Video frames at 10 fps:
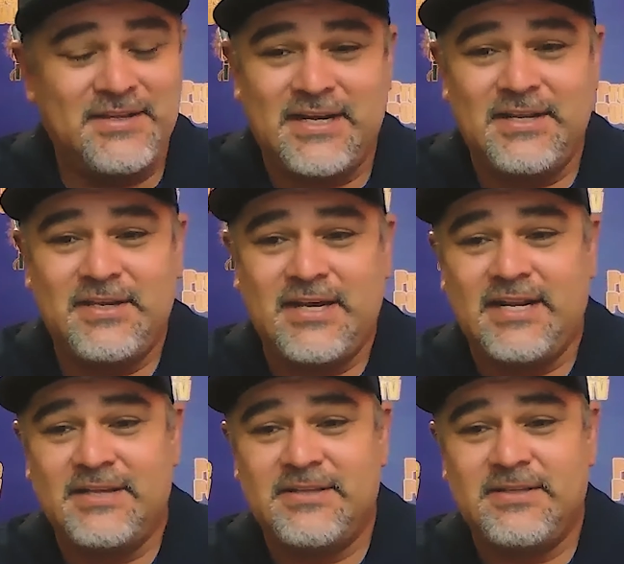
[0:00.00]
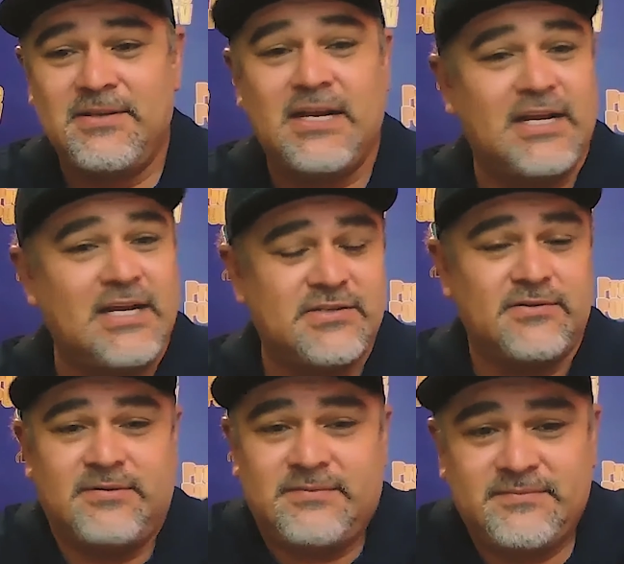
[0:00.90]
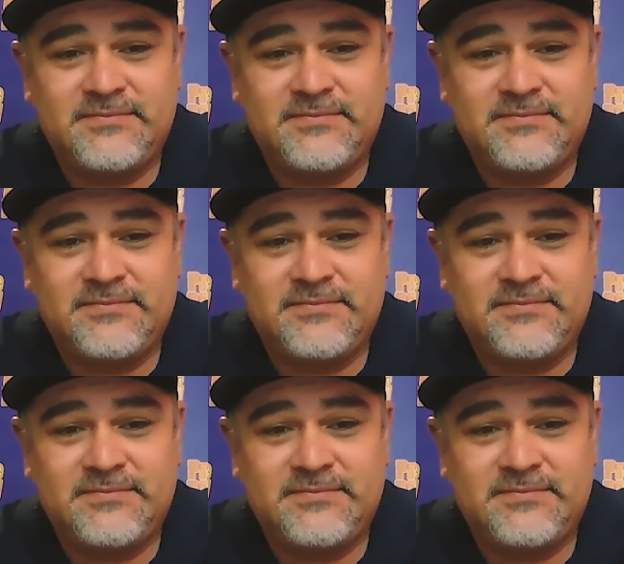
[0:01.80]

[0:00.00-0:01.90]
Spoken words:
You gotta hustle.